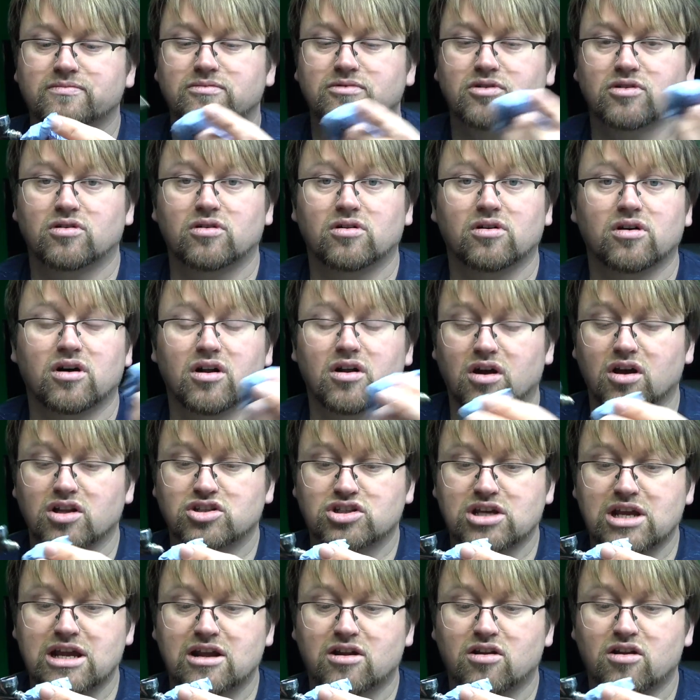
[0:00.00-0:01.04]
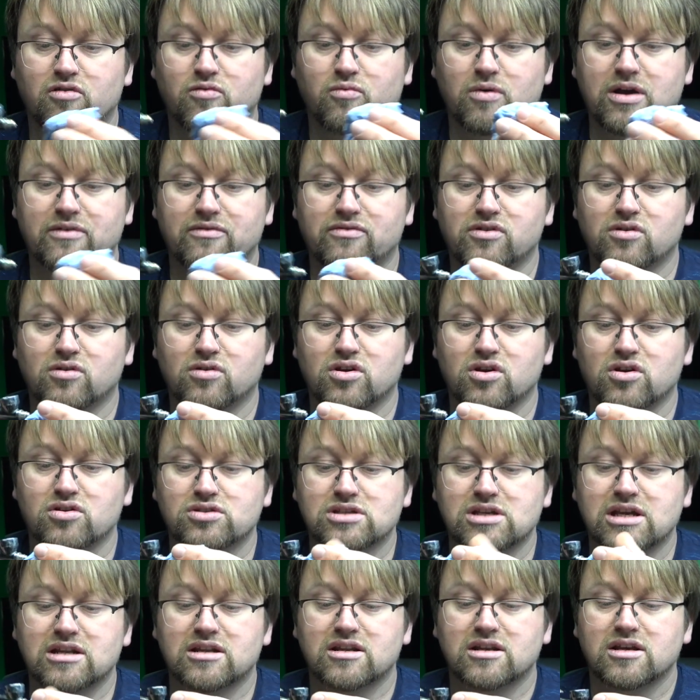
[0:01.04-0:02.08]
or a J-cloth, whatever you're
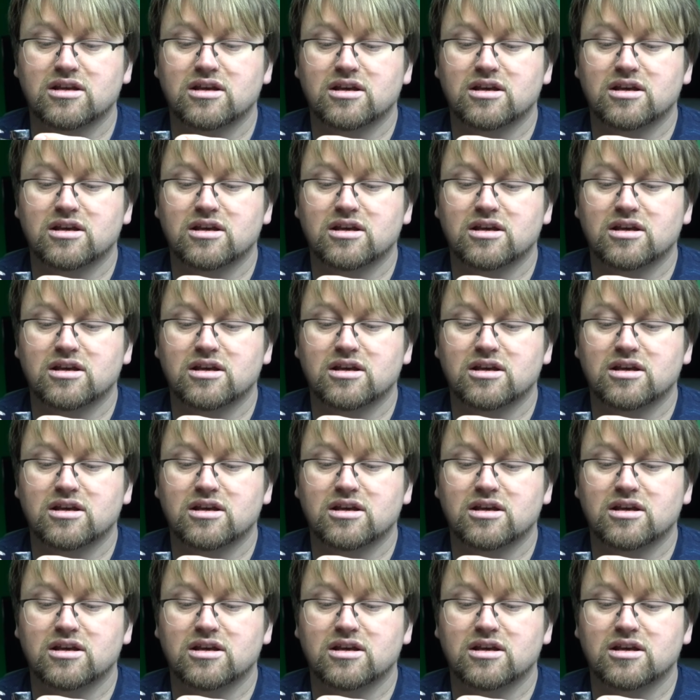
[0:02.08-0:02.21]
using,